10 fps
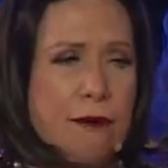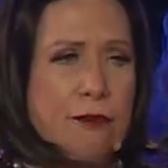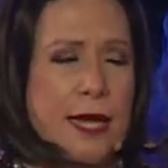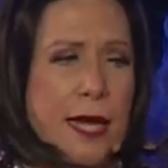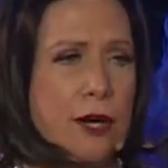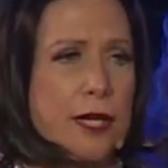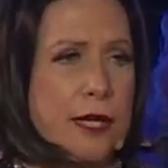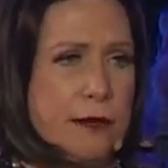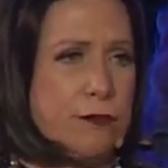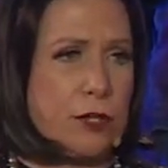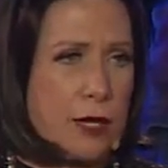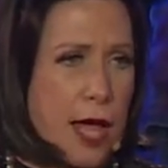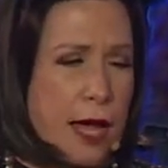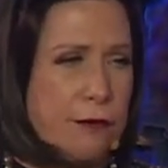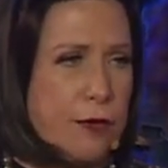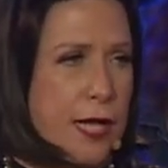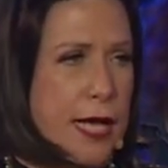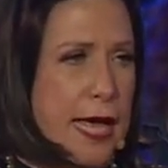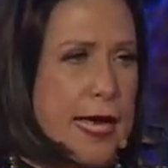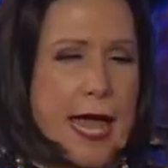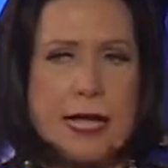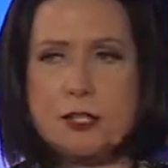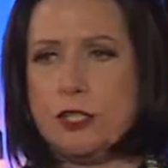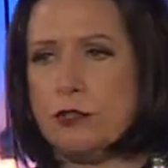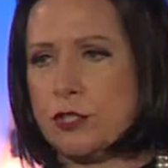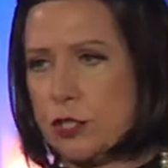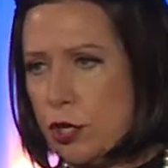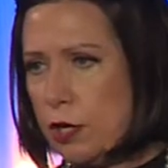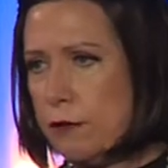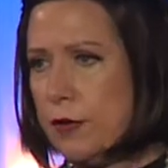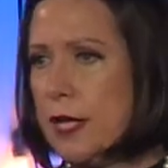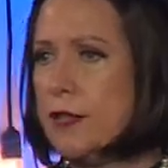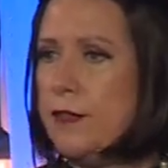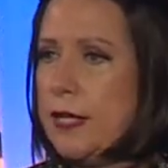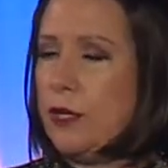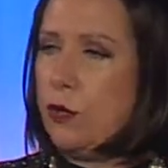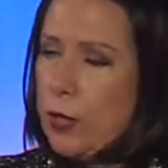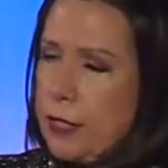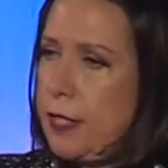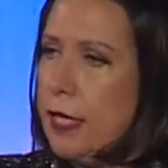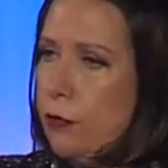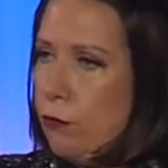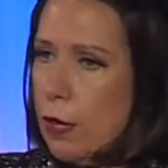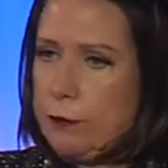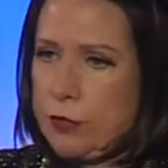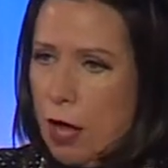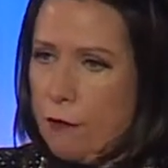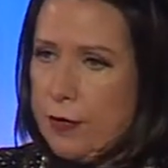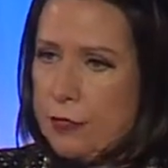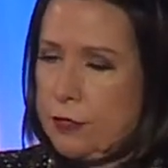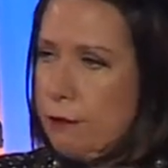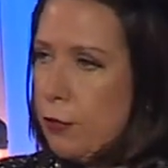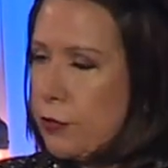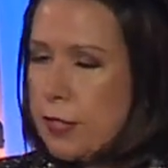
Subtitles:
every area of your life. And as you serve, the anointing rubs off. It's the most